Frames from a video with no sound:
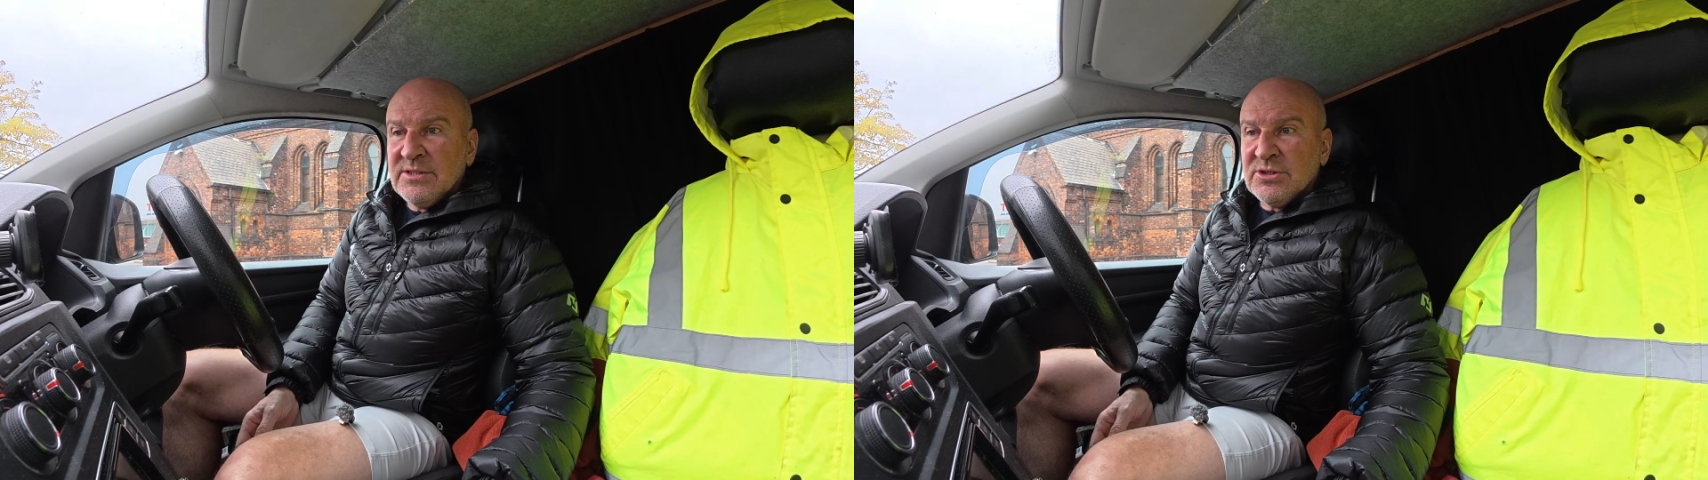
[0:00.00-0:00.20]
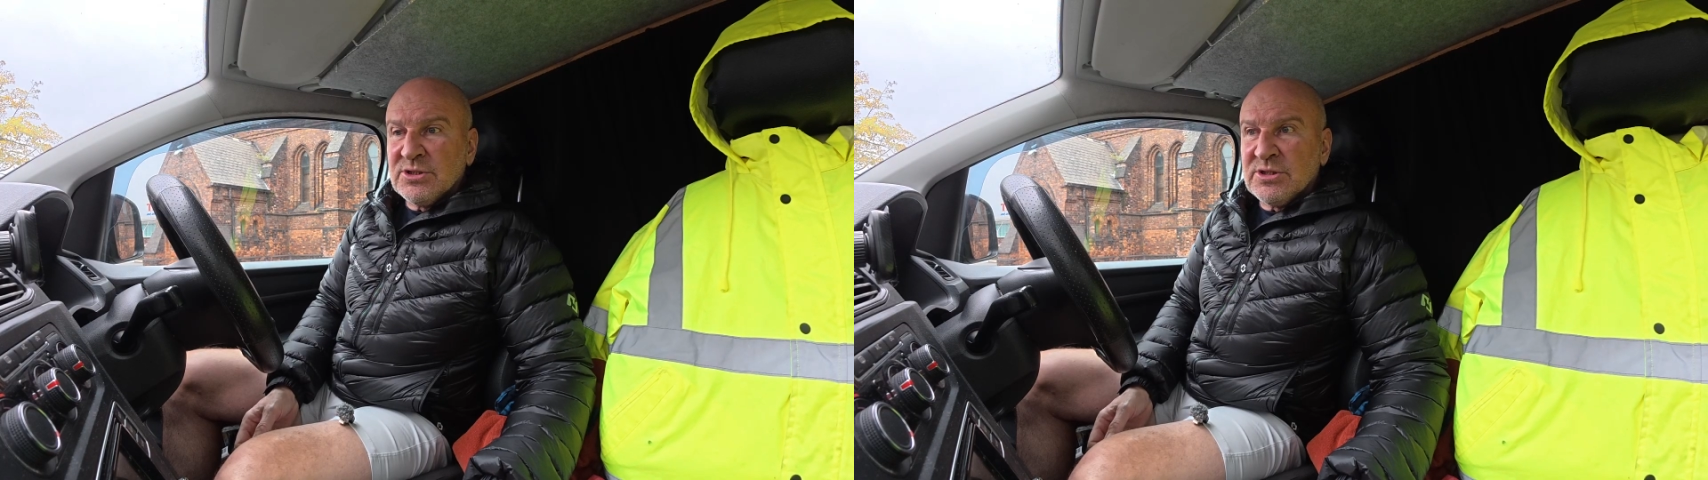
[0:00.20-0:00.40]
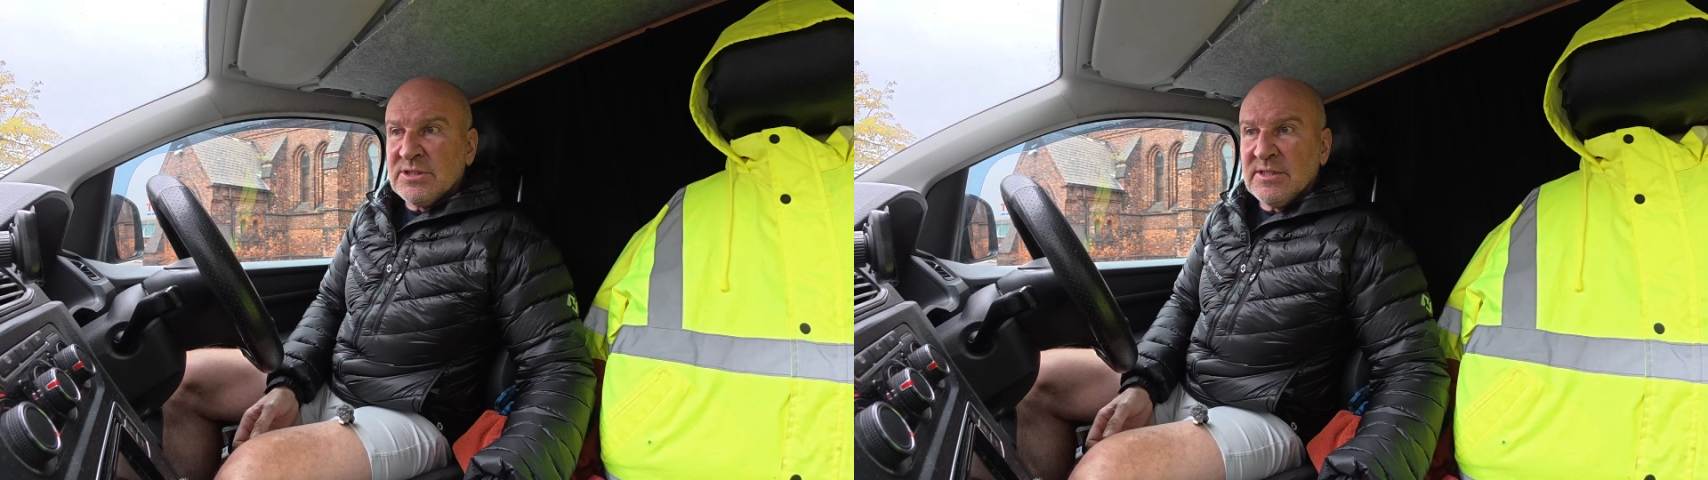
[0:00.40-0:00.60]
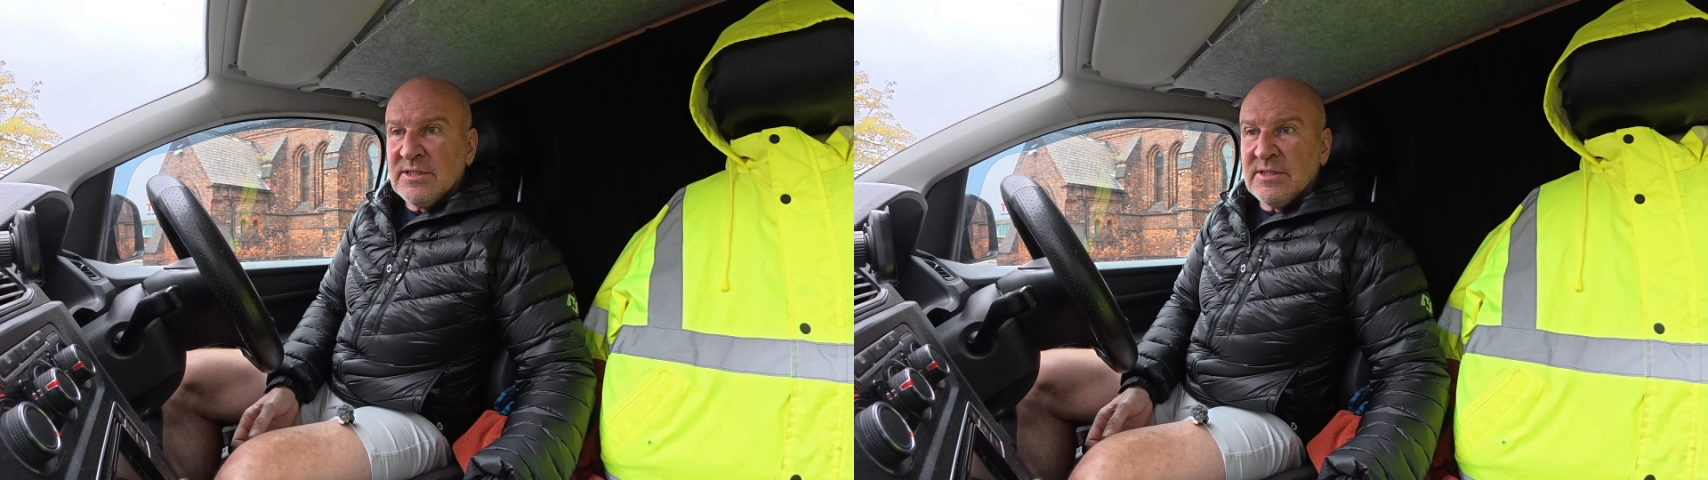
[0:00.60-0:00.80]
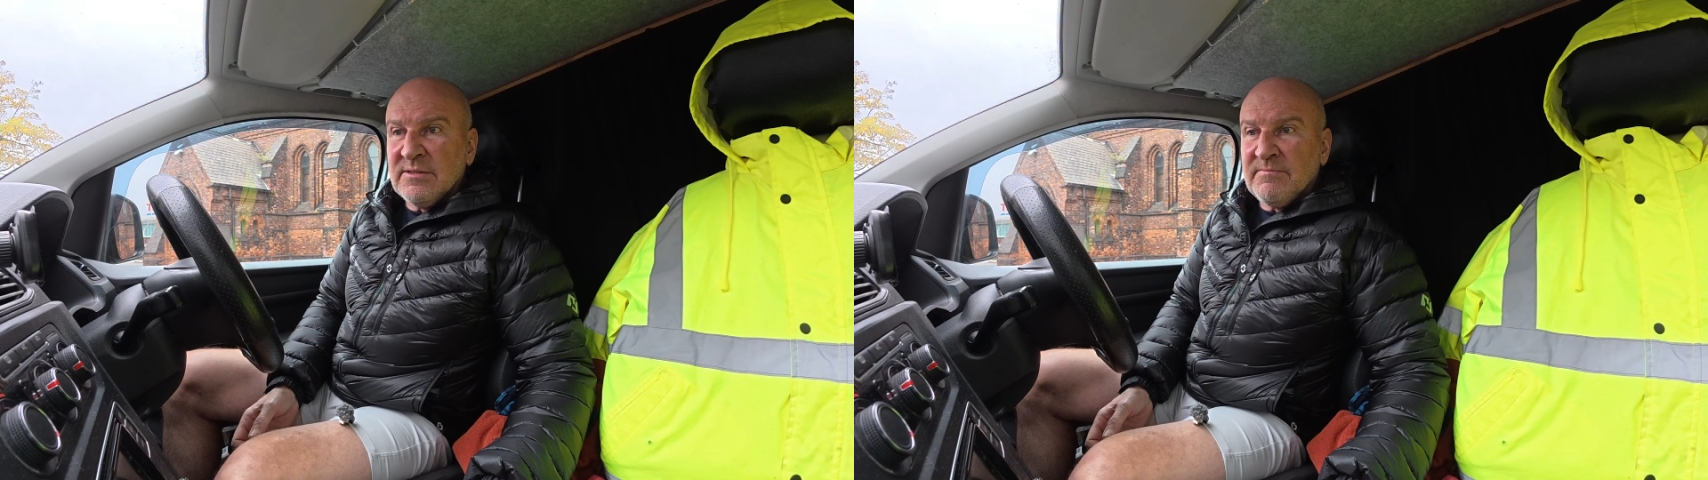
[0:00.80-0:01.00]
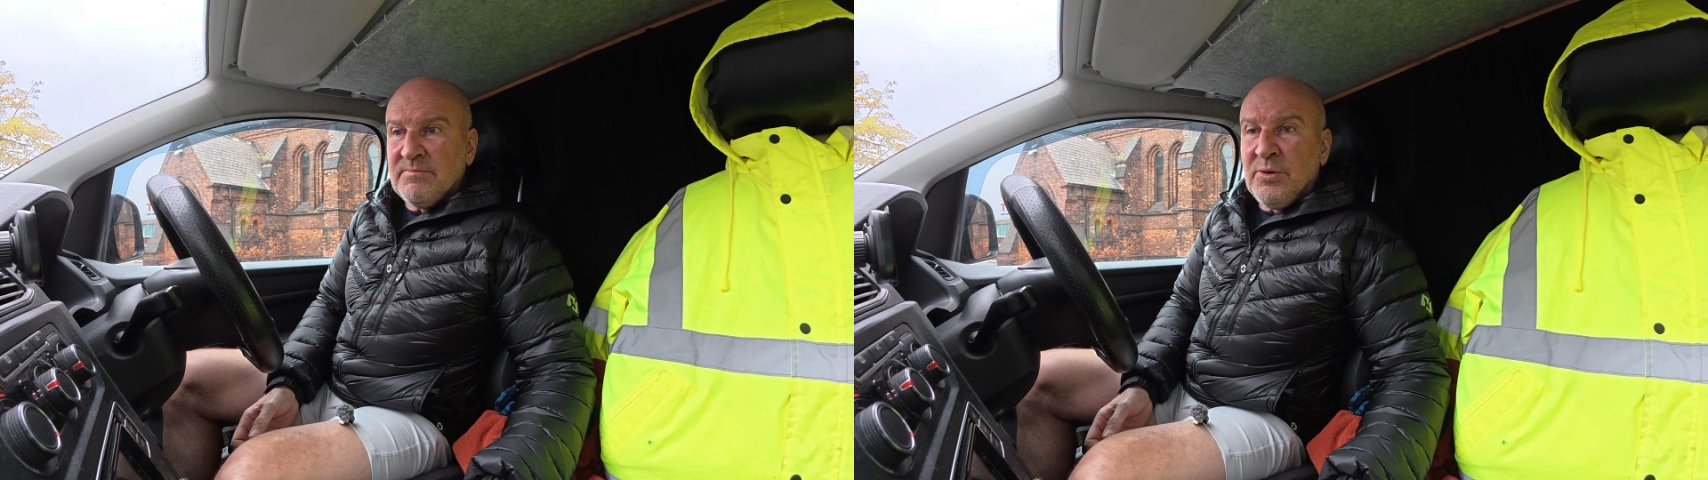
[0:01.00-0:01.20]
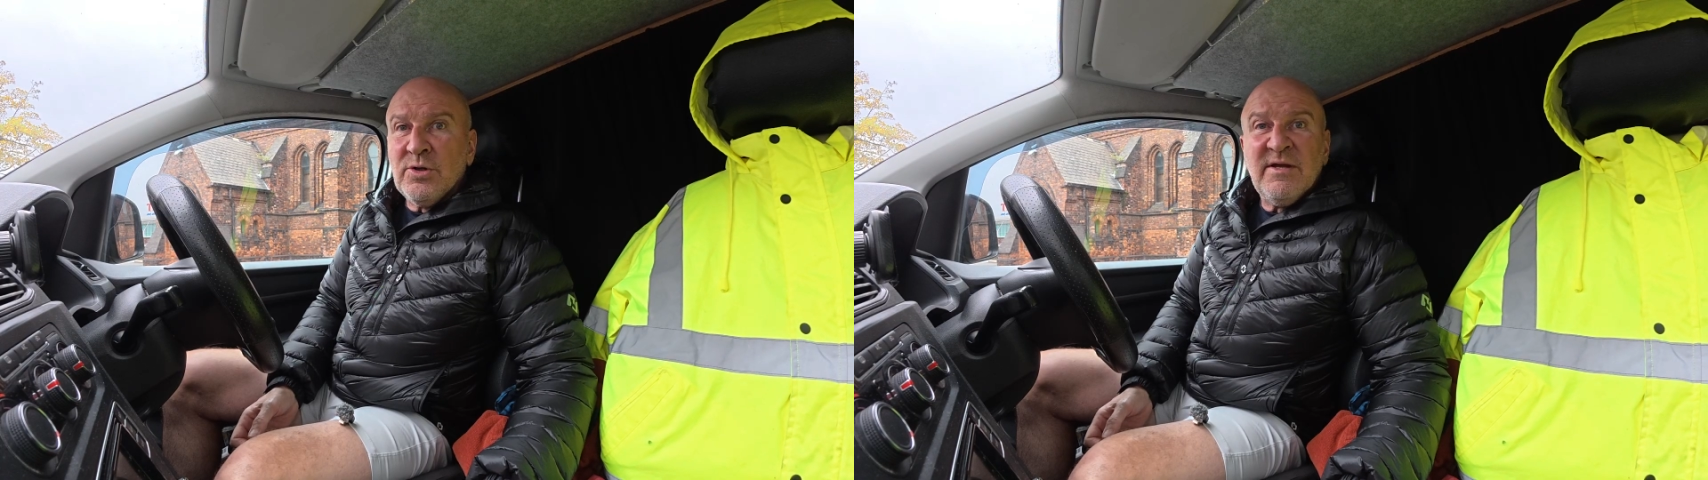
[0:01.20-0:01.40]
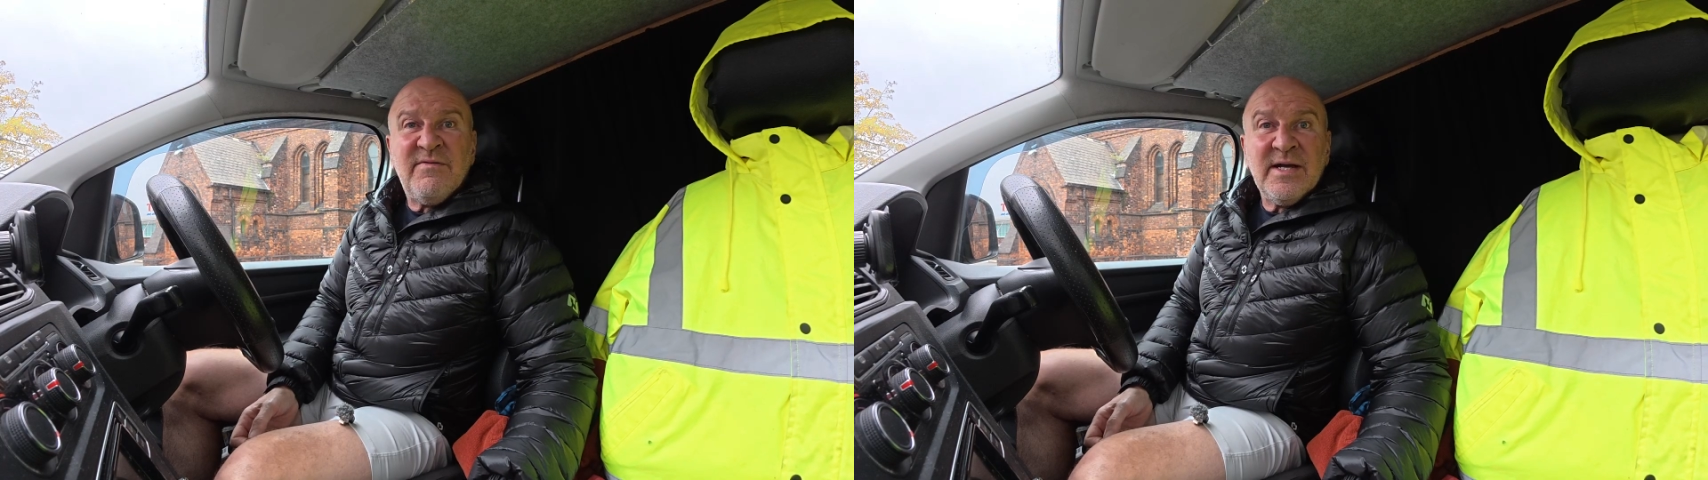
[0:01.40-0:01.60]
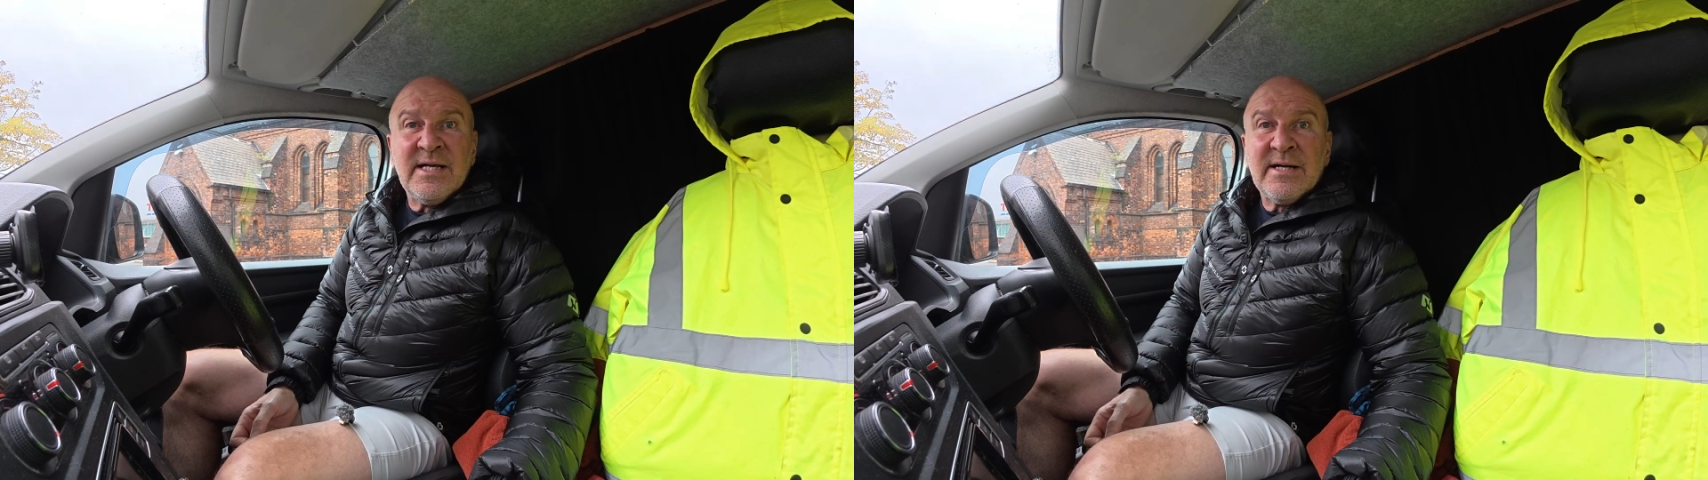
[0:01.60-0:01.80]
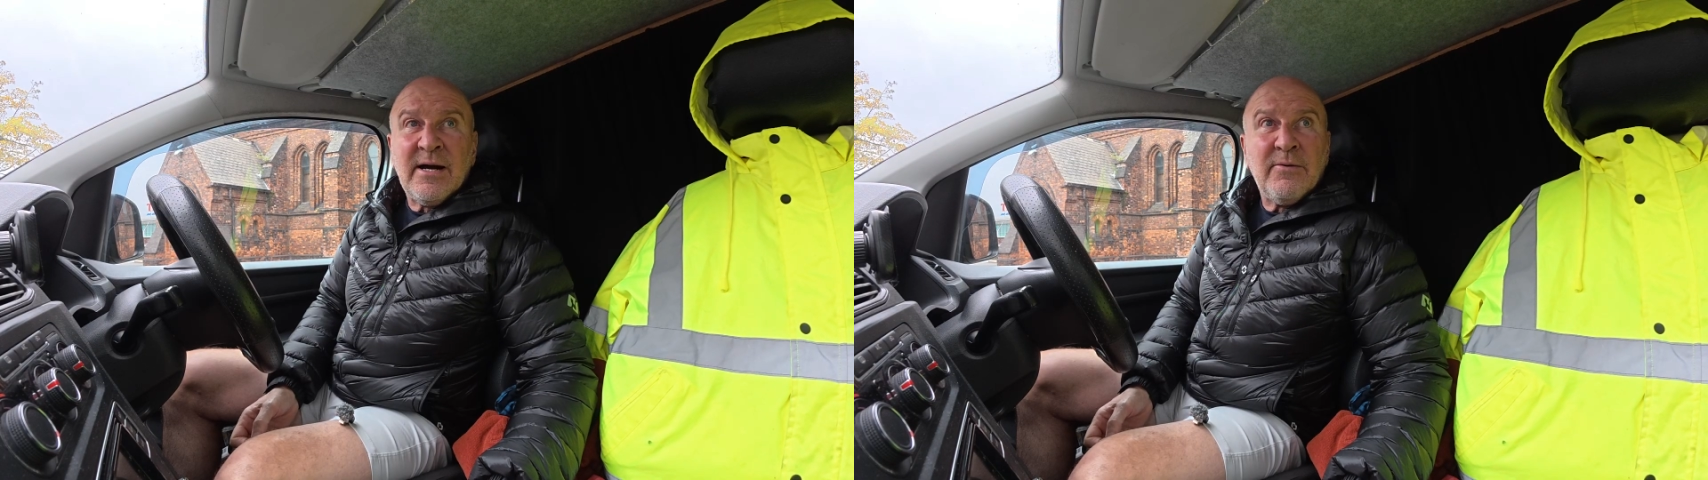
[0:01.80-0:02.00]
just pull your
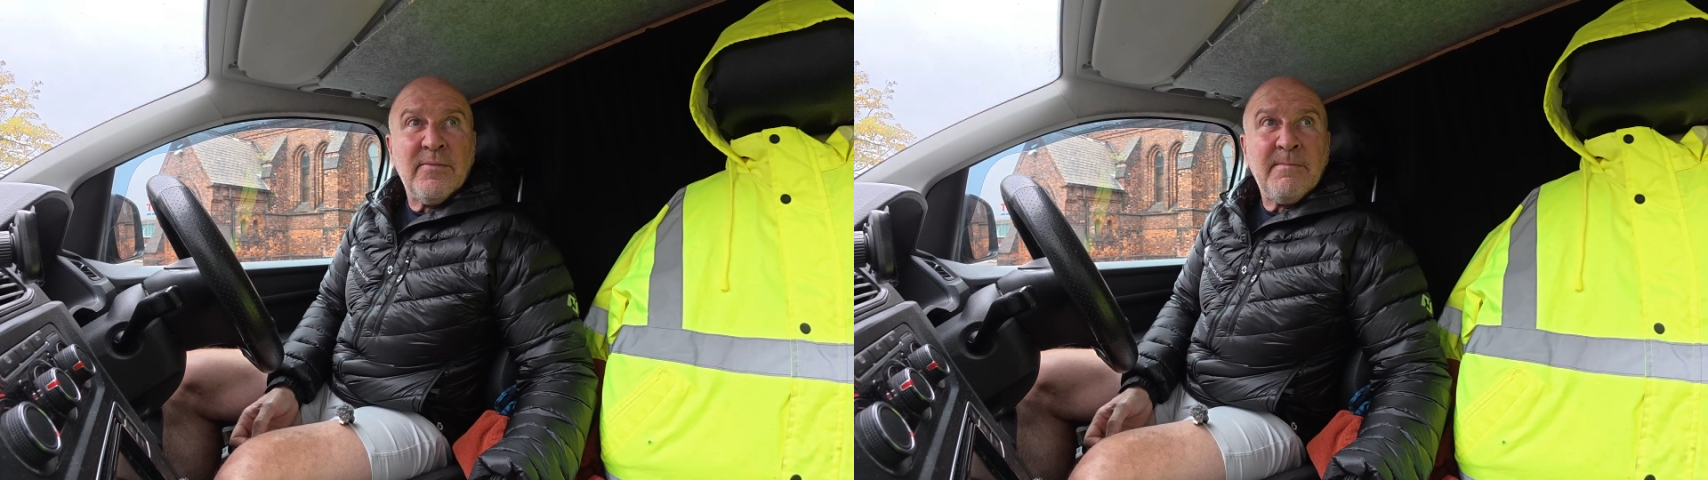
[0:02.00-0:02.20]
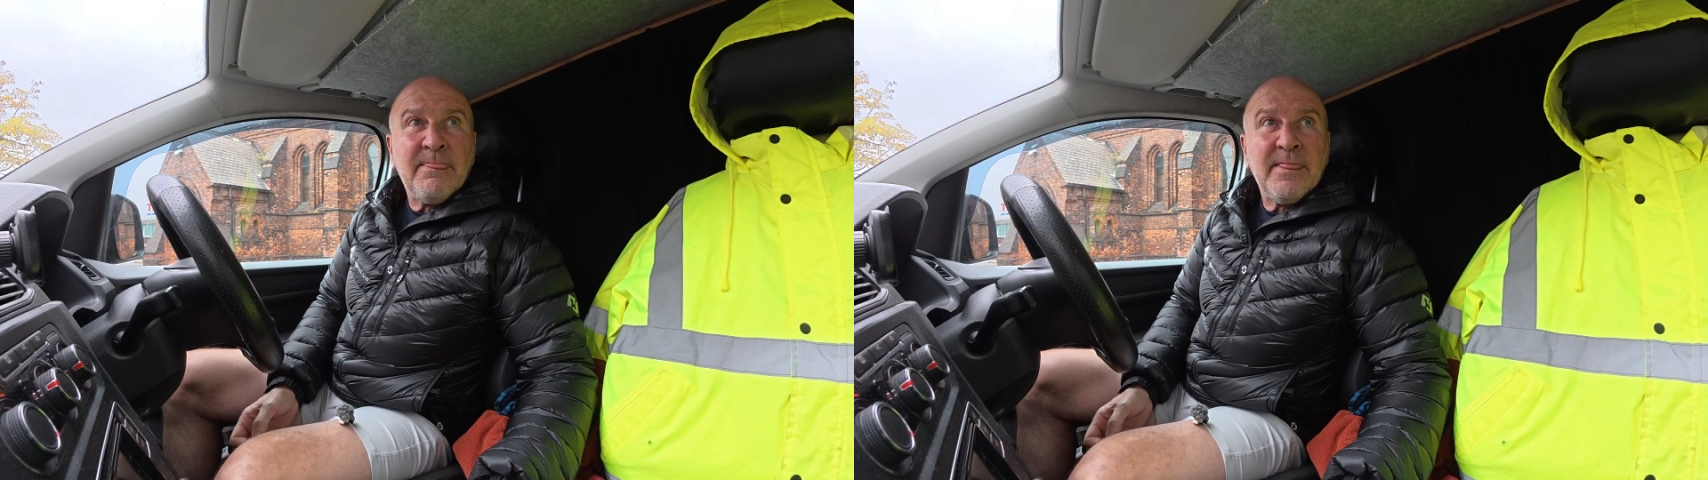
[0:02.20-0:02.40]
finger out